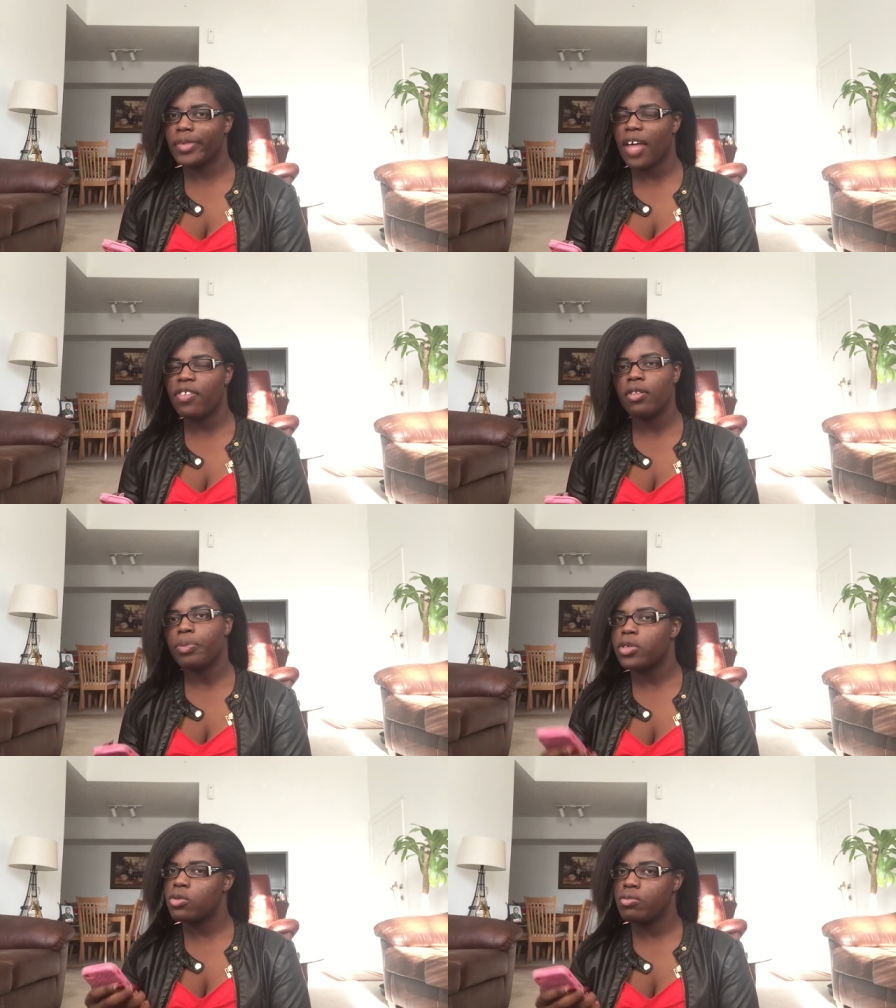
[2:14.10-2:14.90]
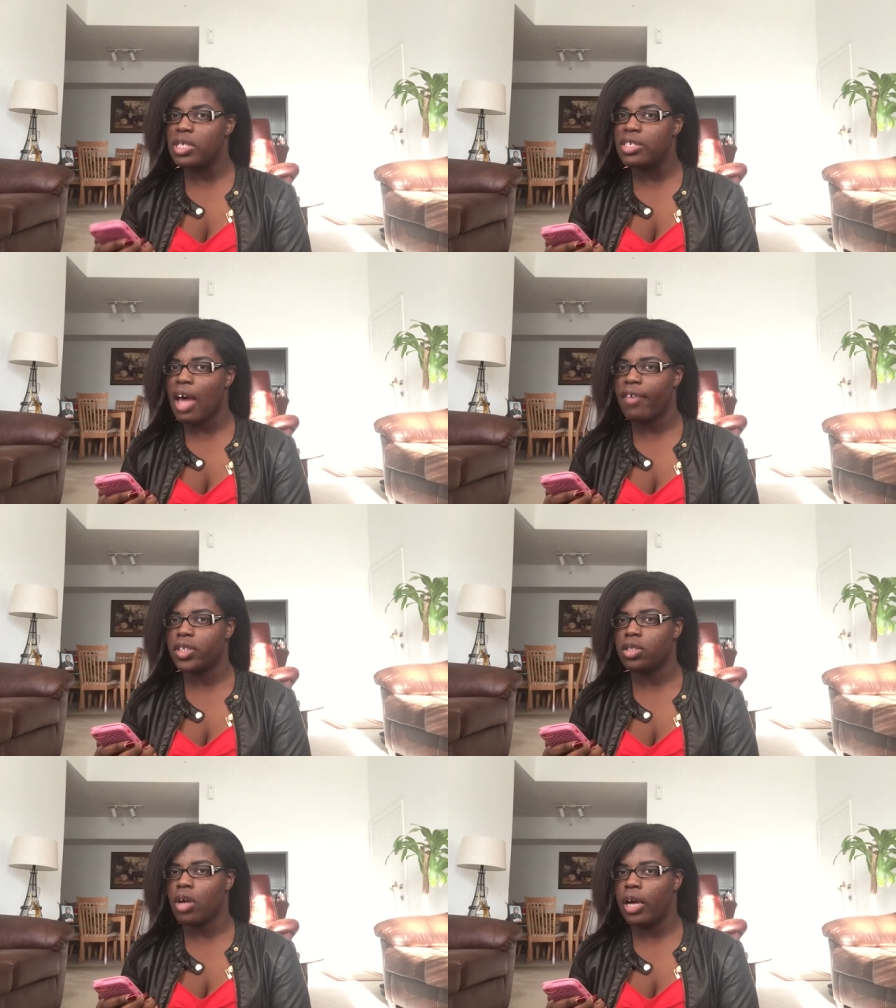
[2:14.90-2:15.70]
I think the person would be
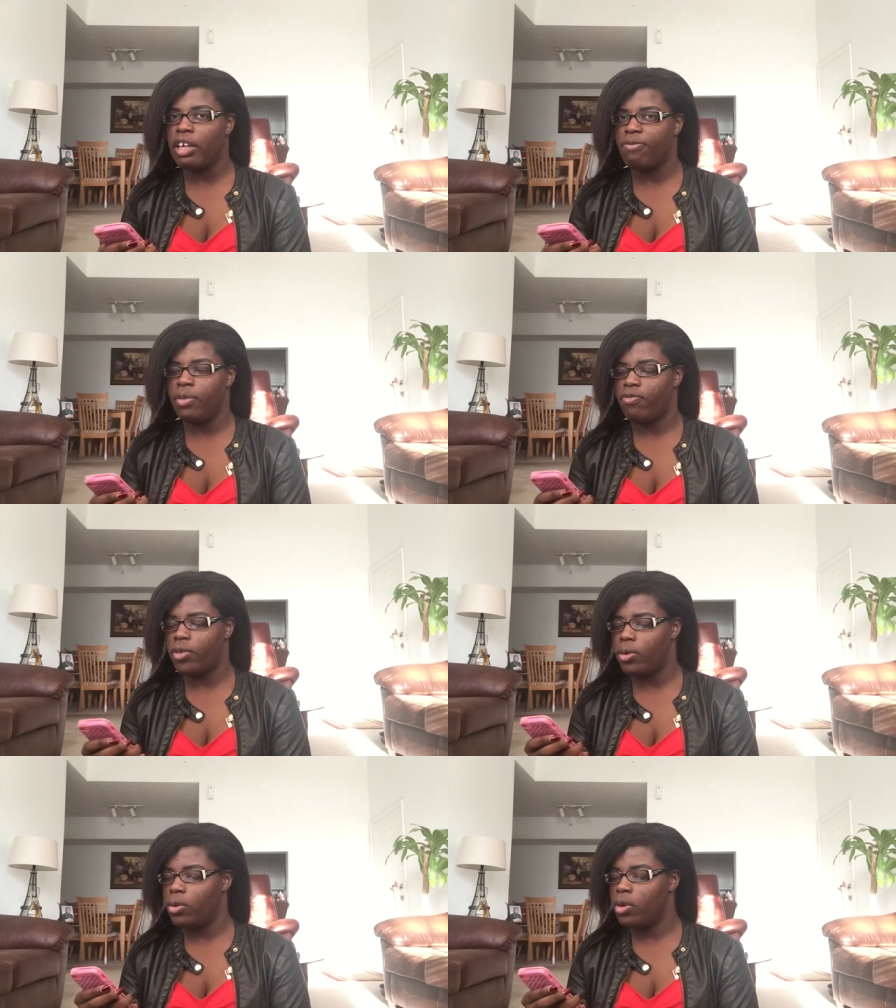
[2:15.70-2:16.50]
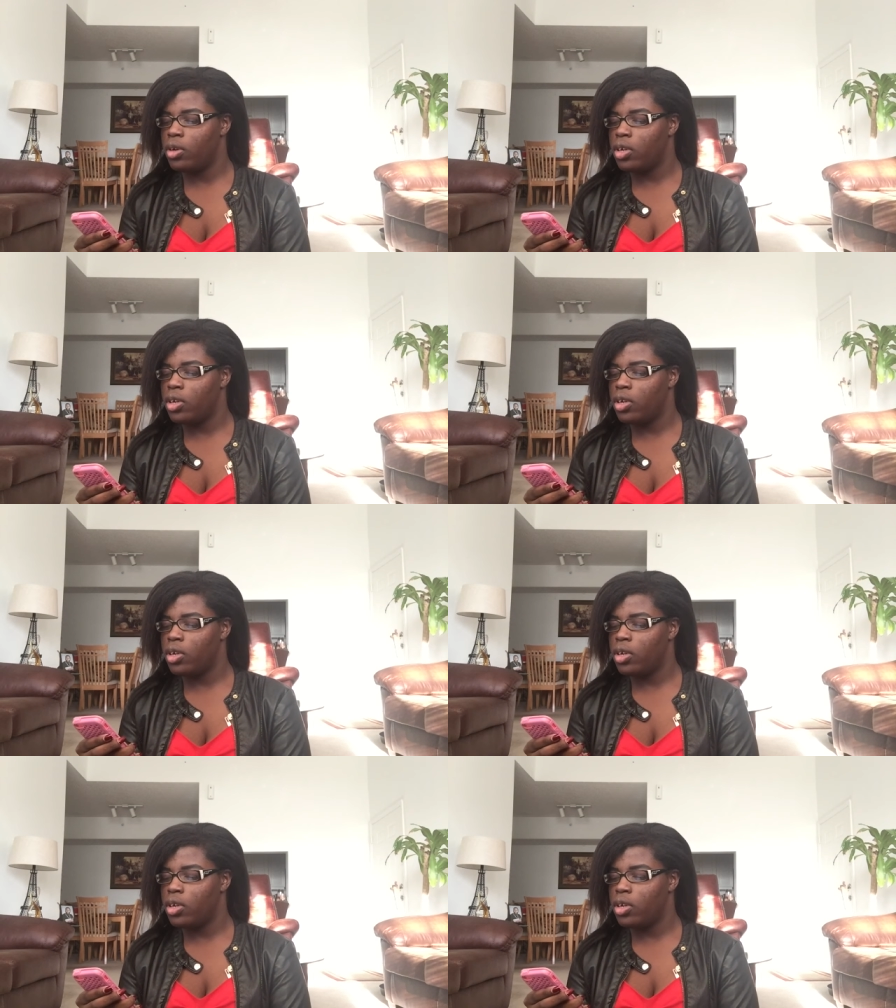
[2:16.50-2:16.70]
savage and not give me food.